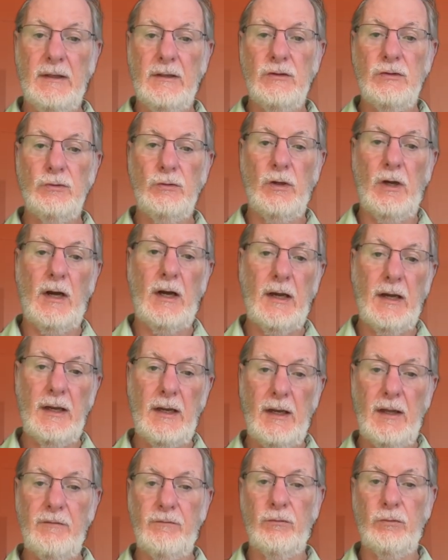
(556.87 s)
to a high
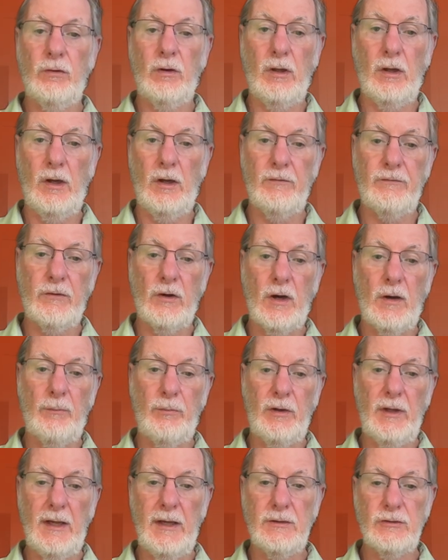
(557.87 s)
level of
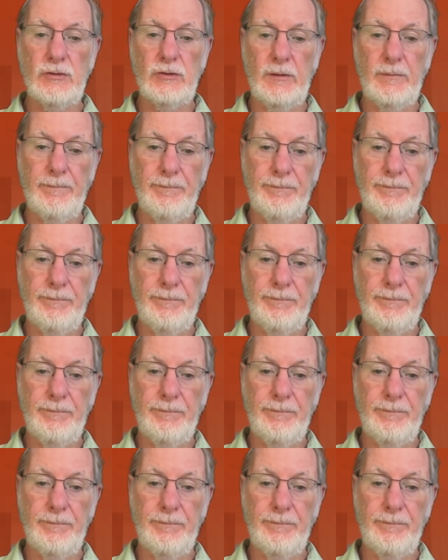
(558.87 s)
comprehension.